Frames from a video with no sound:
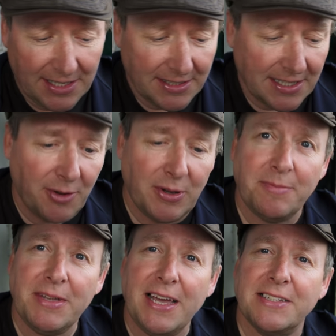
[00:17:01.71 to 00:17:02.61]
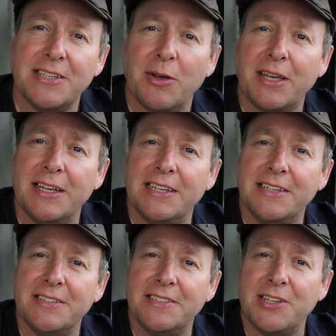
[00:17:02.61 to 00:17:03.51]
So yeah, so I can
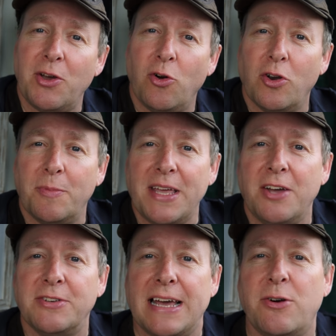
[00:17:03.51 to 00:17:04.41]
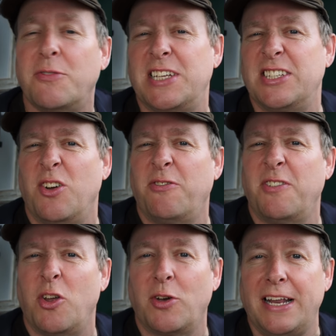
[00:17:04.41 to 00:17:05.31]
do it all on my own now. Obviously it's not for
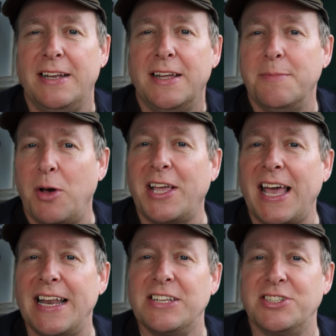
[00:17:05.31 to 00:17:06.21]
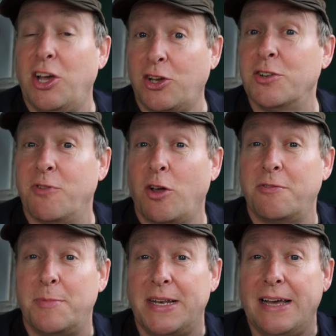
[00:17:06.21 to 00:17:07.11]
vlogging, but I can actually, I could vlog
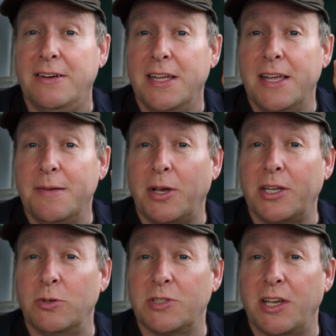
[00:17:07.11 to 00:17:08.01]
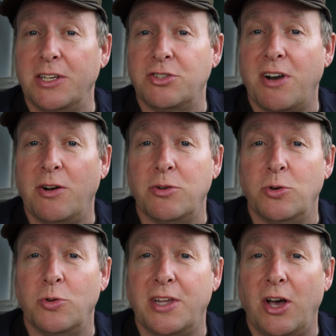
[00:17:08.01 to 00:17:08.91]
from it now. But I can also control
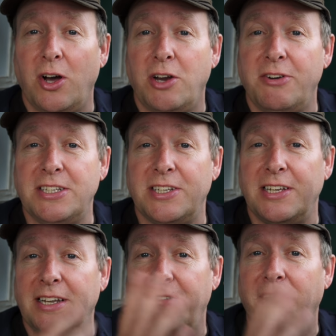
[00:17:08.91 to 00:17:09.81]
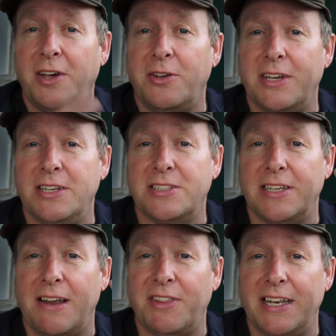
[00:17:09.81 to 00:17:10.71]
all the iris and the focus and
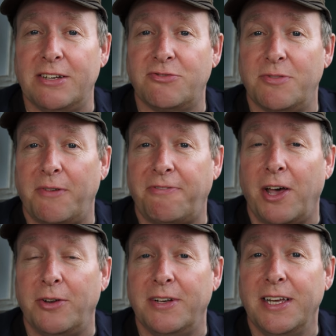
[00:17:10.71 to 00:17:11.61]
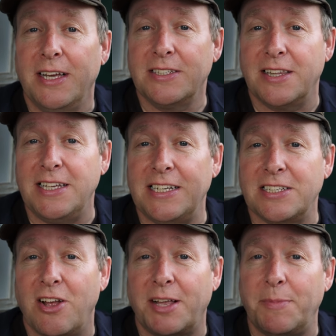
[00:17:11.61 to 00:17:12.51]
everything else from my phone. So this is
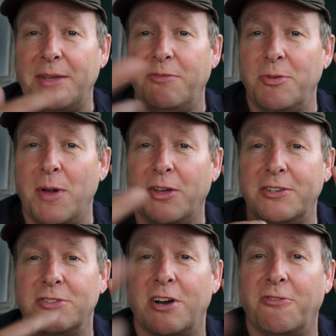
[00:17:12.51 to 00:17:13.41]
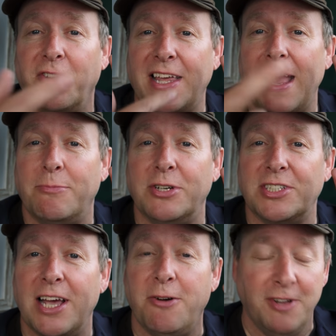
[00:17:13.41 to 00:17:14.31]
like my remote control for the camera
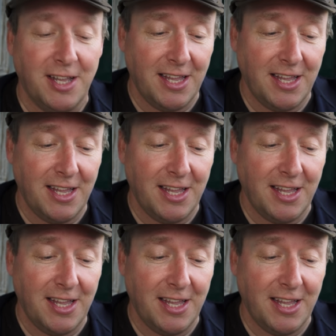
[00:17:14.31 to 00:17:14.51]
itself.